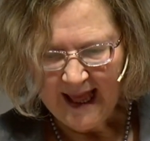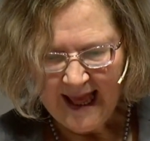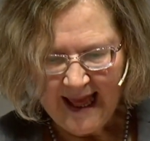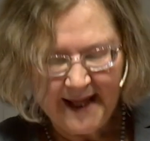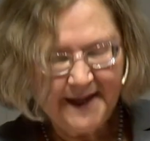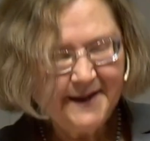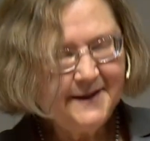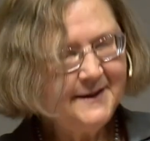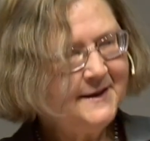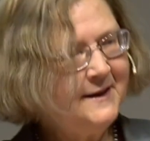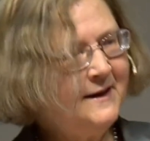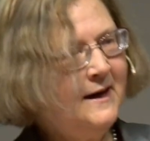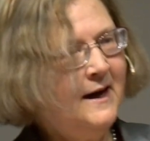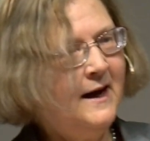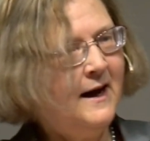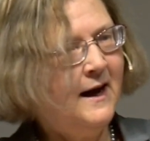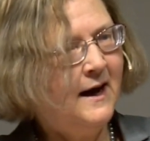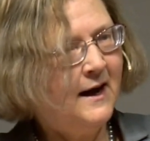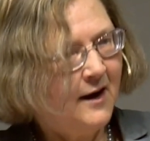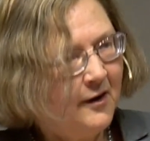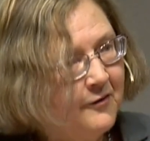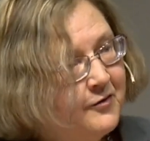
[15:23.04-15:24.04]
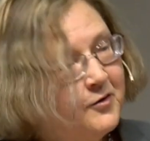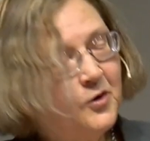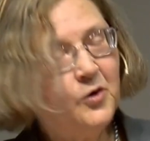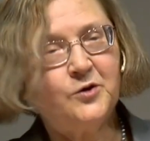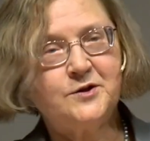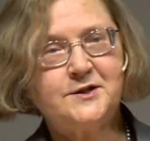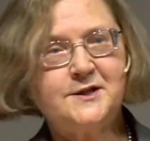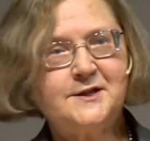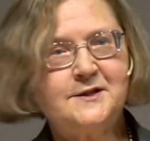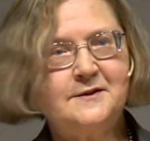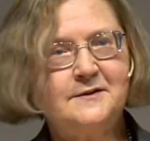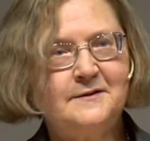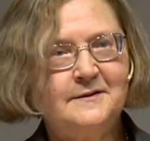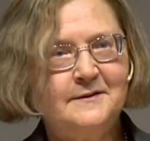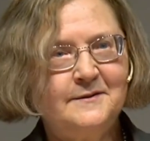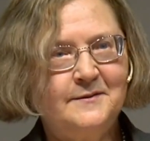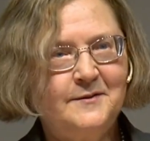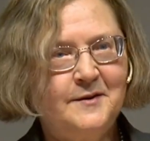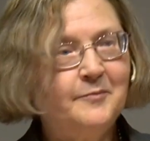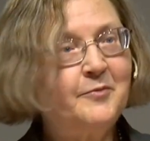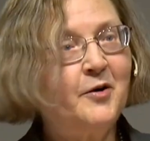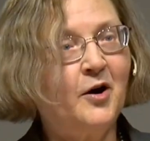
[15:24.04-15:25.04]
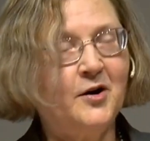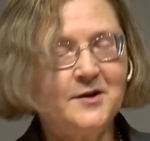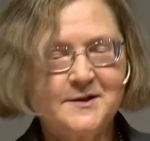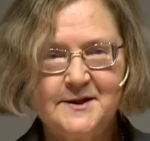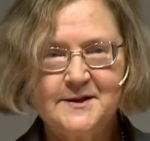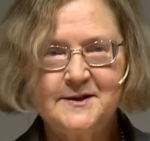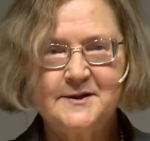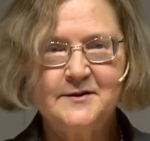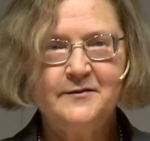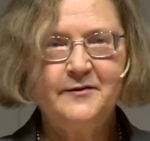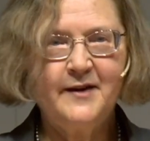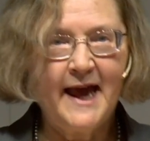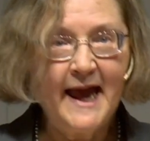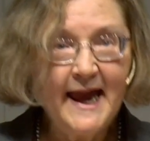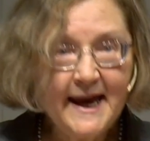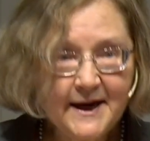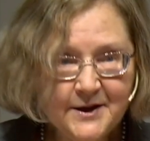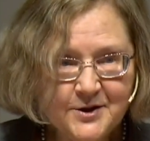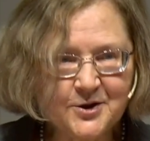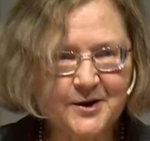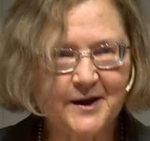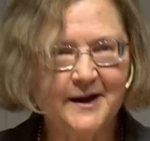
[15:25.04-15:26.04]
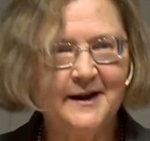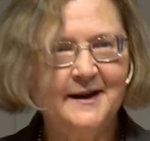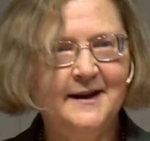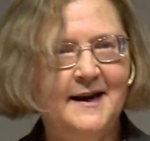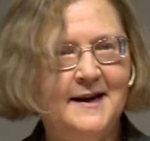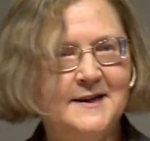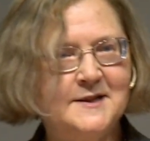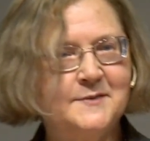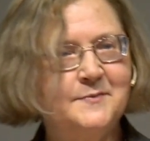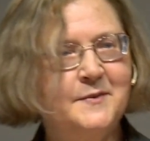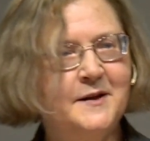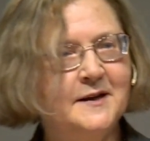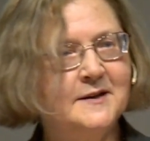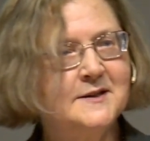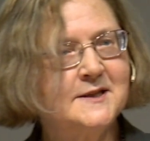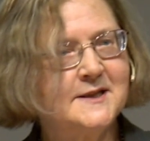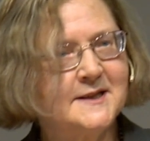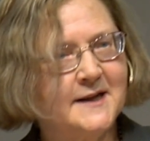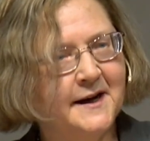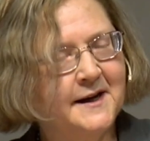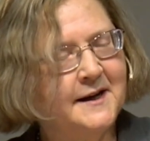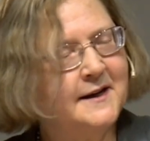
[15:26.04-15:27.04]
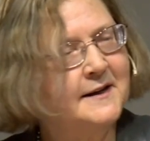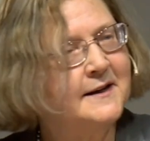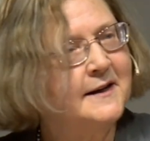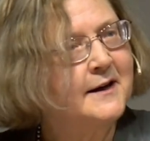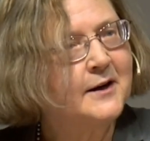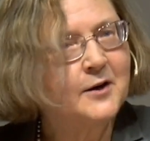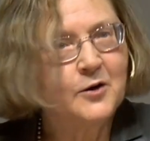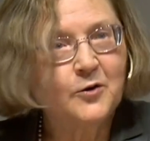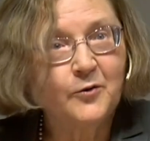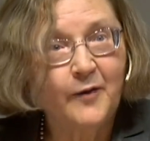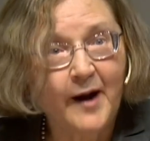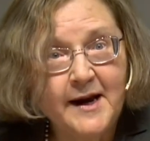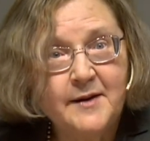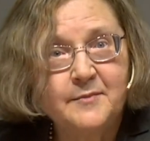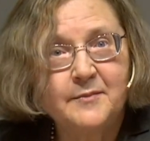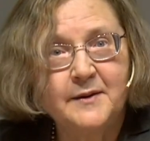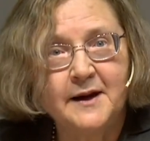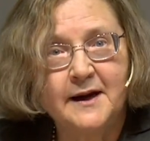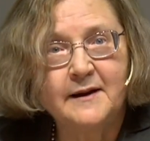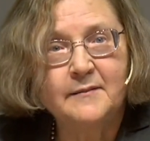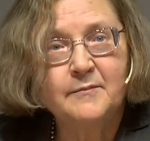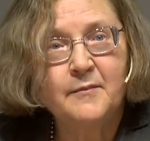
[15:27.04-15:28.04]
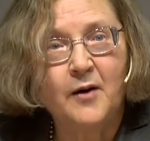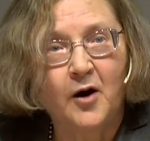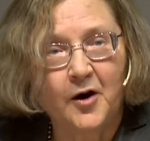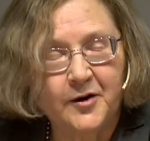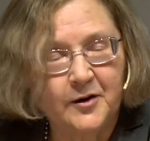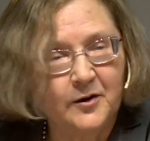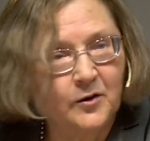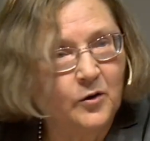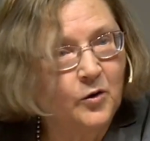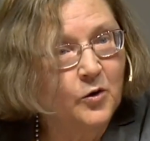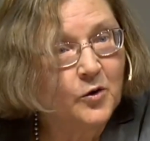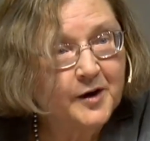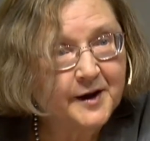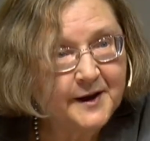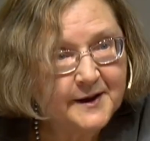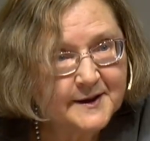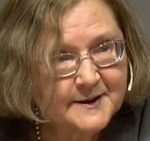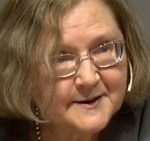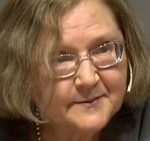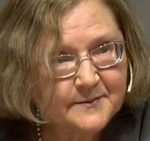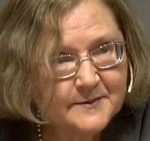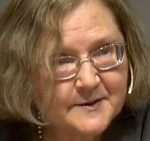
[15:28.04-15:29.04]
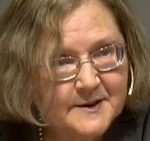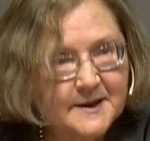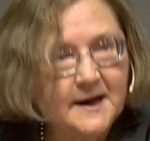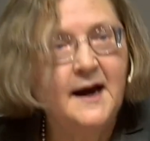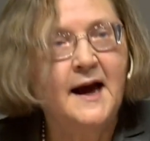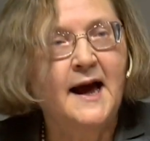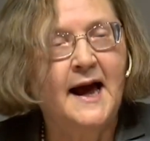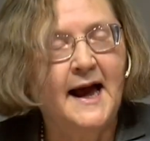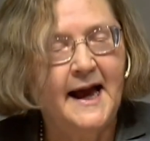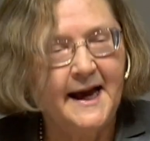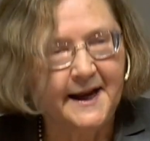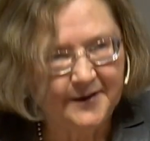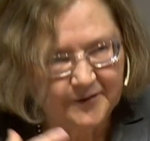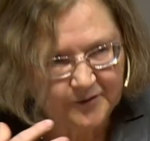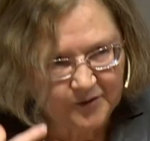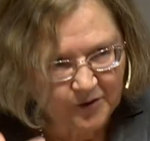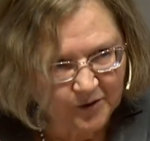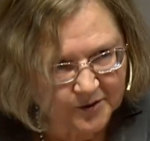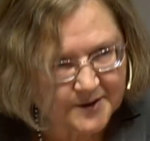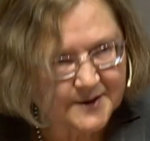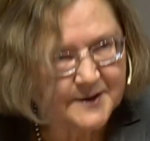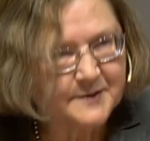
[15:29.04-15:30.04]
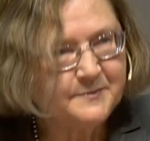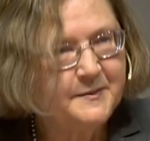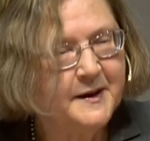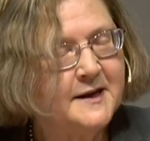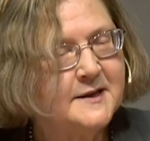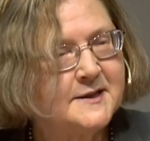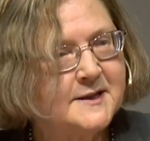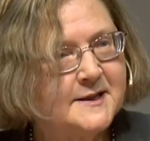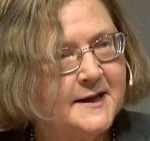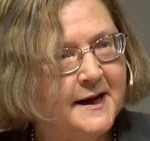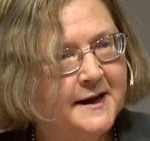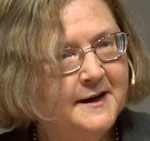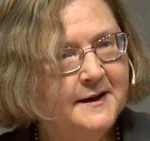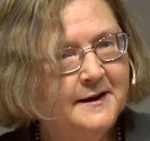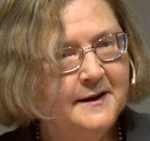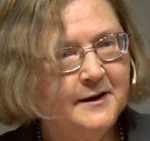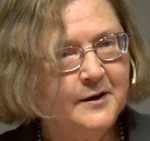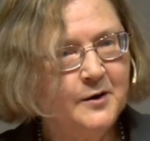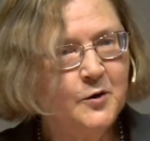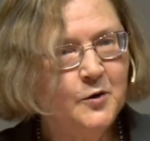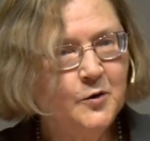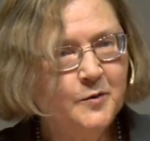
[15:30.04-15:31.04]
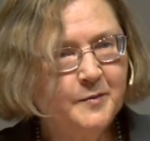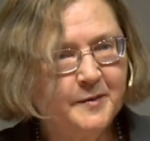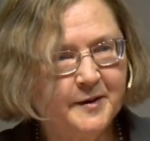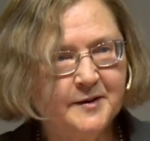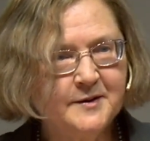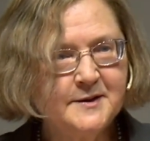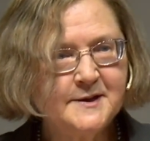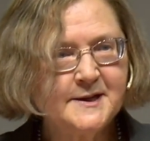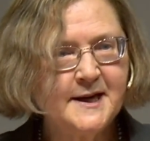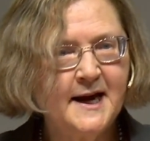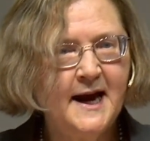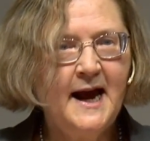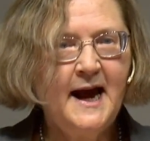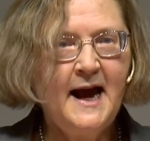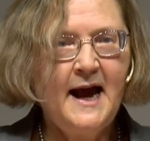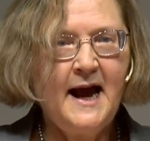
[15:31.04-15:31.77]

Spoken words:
And of course, the process of aging has been studied in a great many model organisms and of course is being studied in humans.